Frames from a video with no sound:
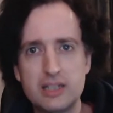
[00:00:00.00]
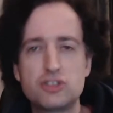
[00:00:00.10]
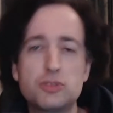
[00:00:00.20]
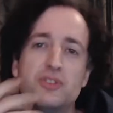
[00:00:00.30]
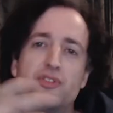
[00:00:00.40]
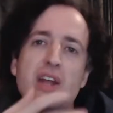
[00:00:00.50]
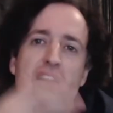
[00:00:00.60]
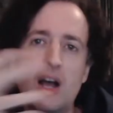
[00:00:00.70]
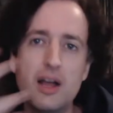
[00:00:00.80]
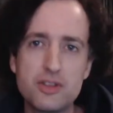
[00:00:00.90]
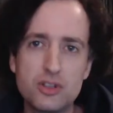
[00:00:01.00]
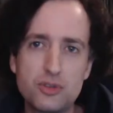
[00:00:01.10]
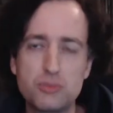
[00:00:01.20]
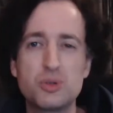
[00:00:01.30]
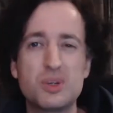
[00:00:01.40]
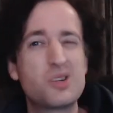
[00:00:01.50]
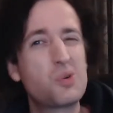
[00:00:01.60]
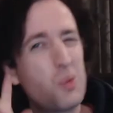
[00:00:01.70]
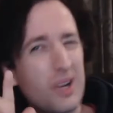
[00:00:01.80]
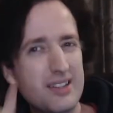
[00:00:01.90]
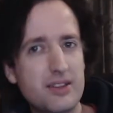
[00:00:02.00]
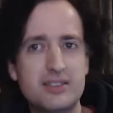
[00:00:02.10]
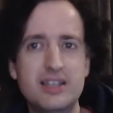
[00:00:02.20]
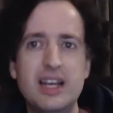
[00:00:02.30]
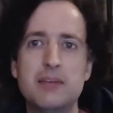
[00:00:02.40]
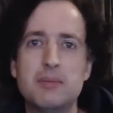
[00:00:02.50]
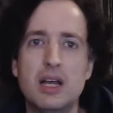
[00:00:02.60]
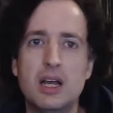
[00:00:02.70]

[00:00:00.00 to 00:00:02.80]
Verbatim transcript: is to prevent others from doing quite the same.